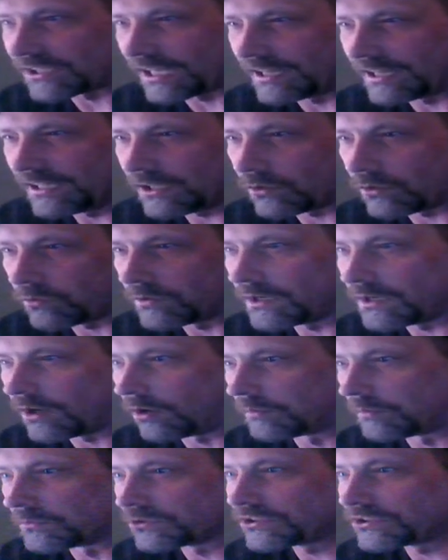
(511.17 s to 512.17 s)
think it went
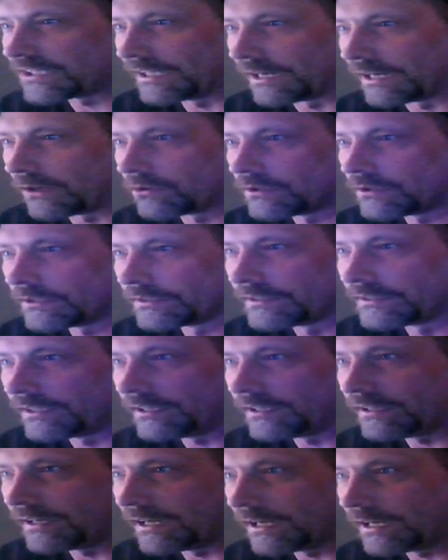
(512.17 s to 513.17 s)
almost an hour, did
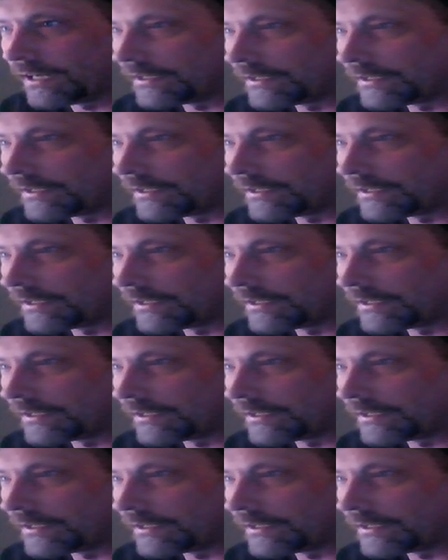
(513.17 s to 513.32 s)
it not?